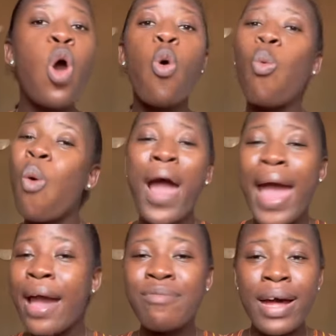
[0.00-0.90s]

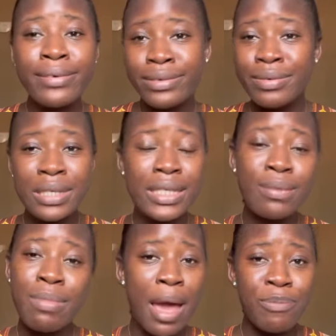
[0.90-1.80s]
whatever the
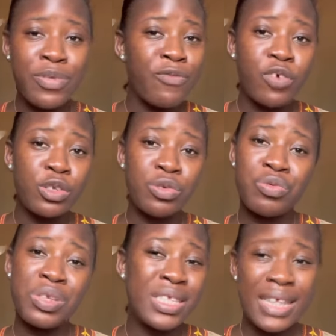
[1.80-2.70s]
reason might be for the
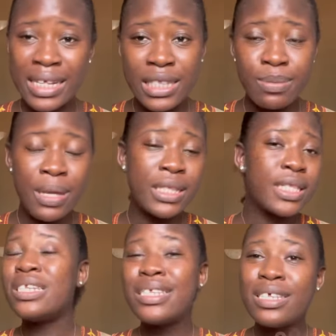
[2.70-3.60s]
resentment.
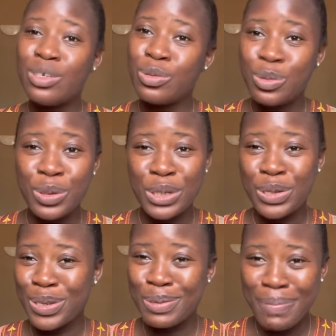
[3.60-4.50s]
See the good in
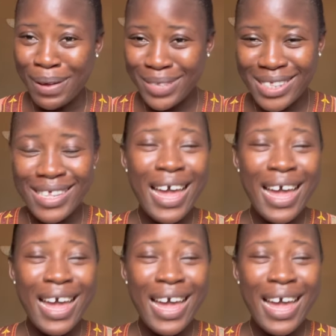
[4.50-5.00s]
your spouse.